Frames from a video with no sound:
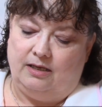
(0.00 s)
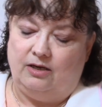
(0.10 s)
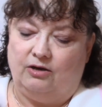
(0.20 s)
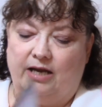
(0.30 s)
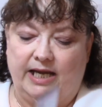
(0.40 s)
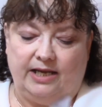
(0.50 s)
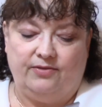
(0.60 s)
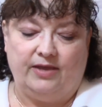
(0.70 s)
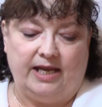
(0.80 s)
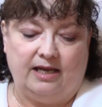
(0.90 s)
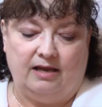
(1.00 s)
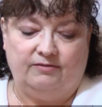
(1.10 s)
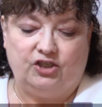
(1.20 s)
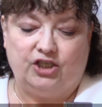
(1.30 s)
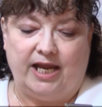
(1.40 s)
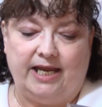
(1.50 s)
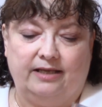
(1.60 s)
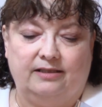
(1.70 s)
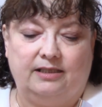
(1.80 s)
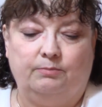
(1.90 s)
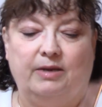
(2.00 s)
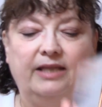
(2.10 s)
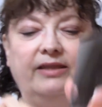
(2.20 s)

or anything of shades but